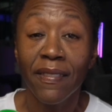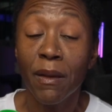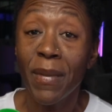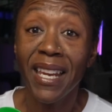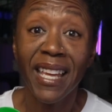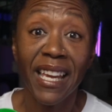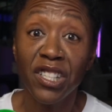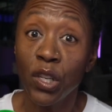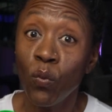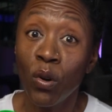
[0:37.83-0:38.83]
The
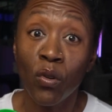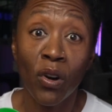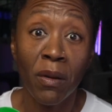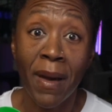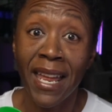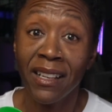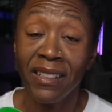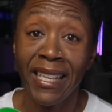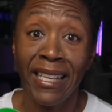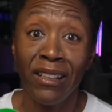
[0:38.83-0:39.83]
medication won't
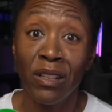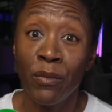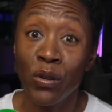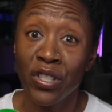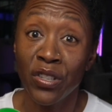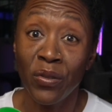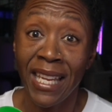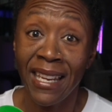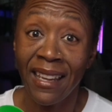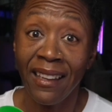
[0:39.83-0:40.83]
automatically heal emotional
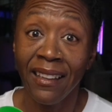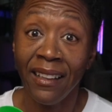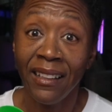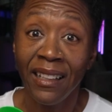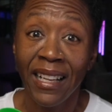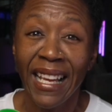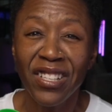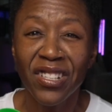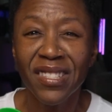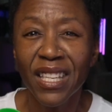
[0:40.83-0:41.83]
eating. It
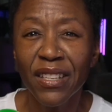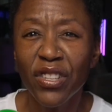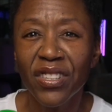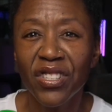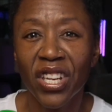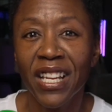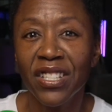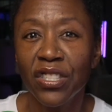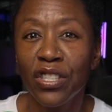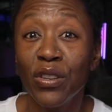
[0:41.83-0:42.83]
just gives you the
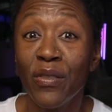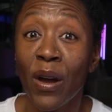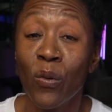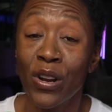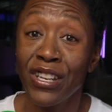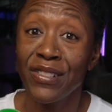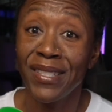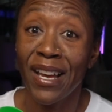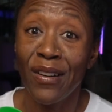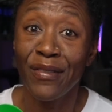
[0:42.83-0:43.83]
chance to do that work
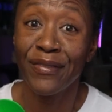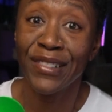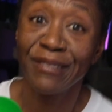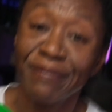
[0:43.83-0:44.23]
yourself.